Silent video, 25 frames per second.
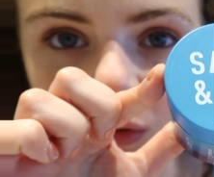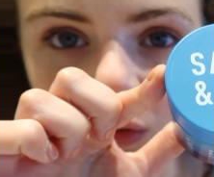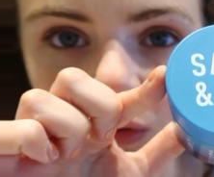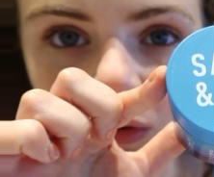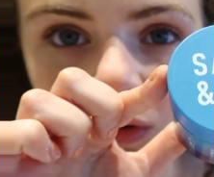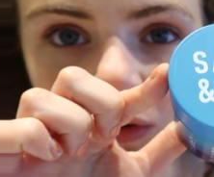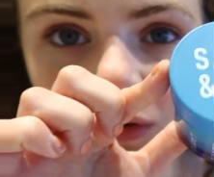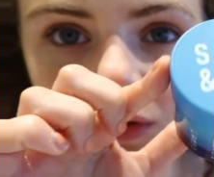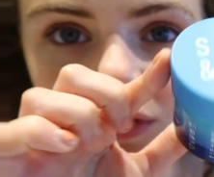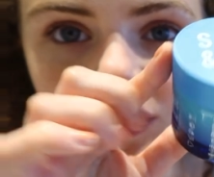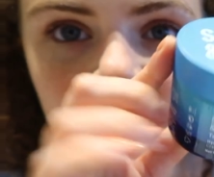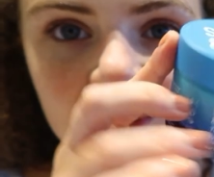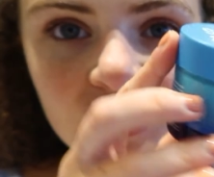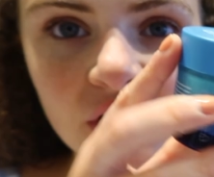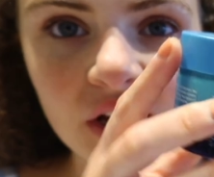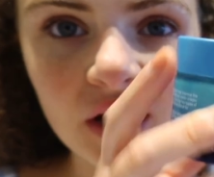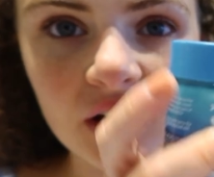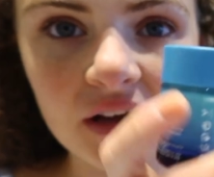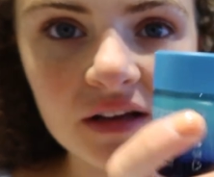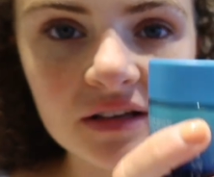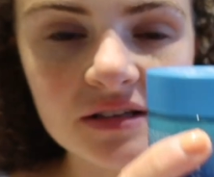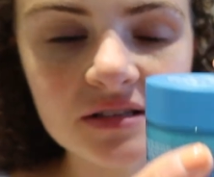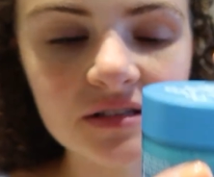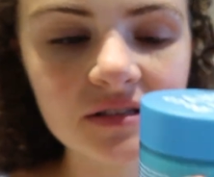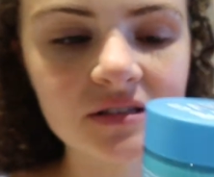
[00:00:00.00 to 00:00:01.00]

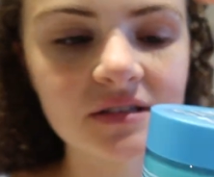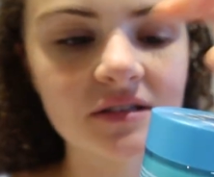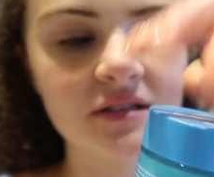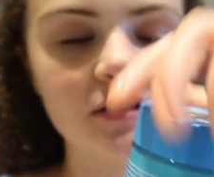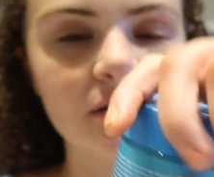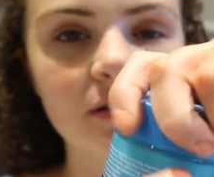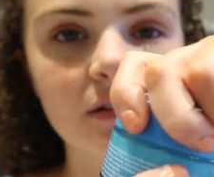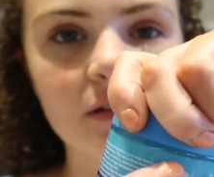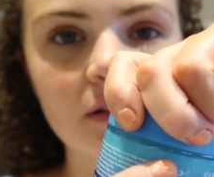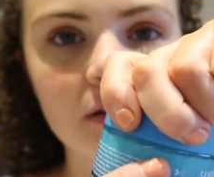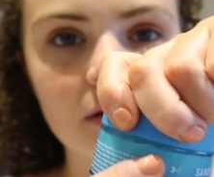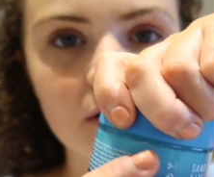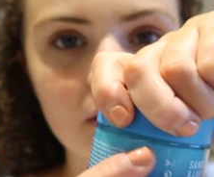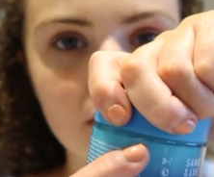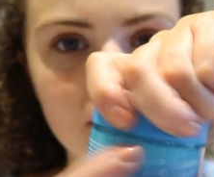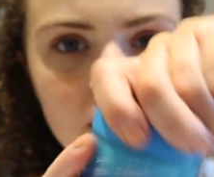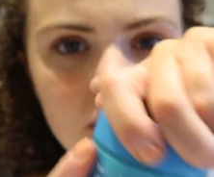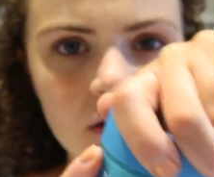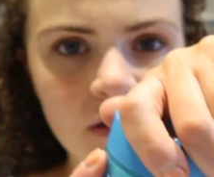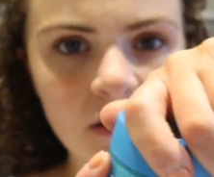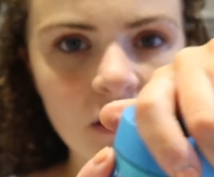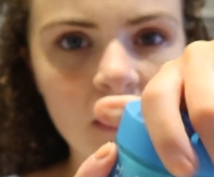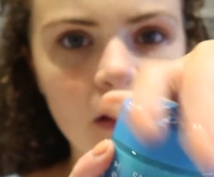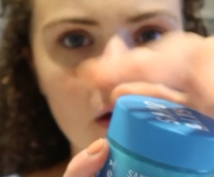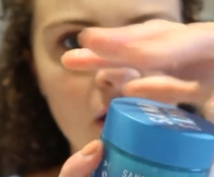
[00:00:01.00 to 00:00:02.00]
gorgeous.
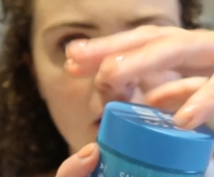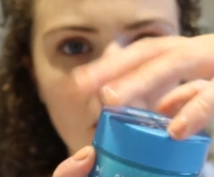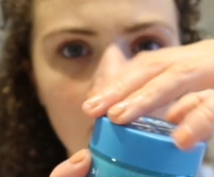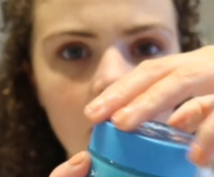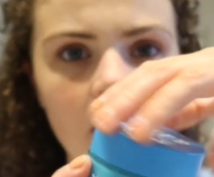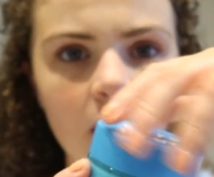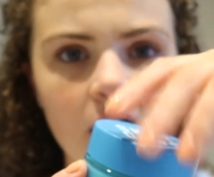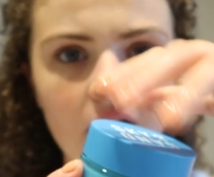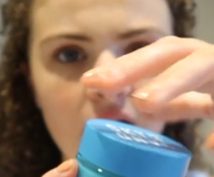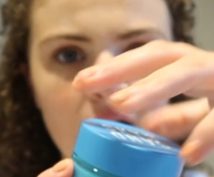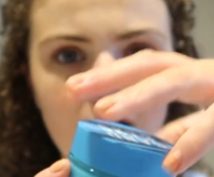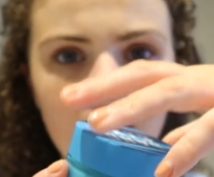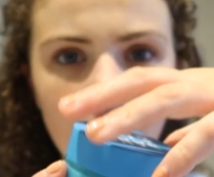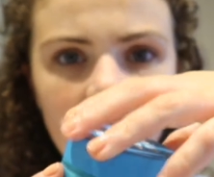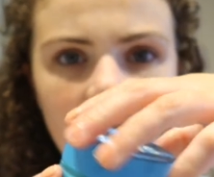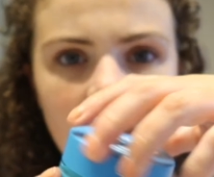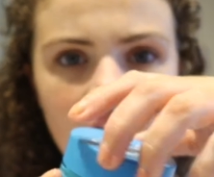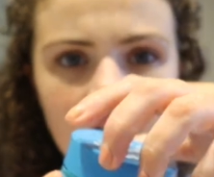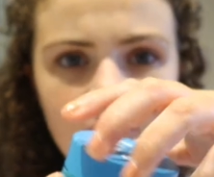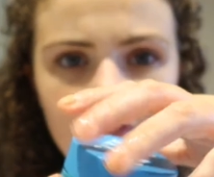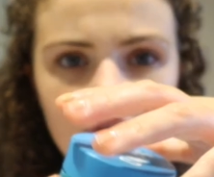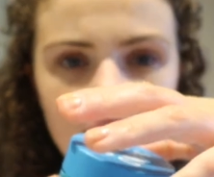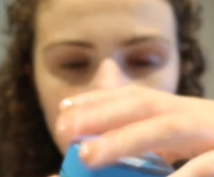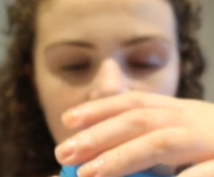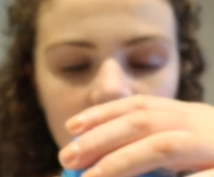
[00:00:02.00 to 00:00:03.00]

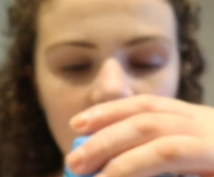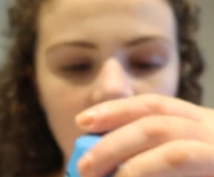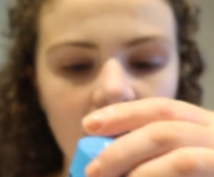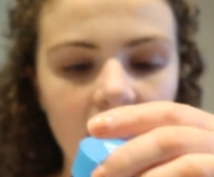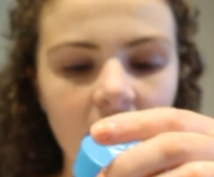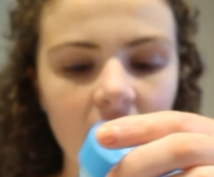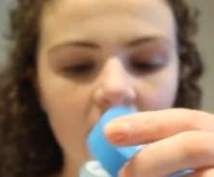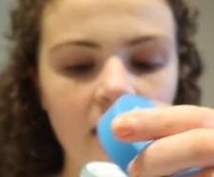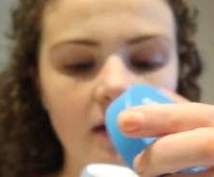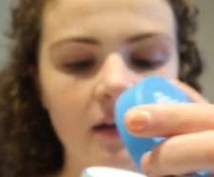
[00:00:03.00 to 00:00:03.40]
Love it.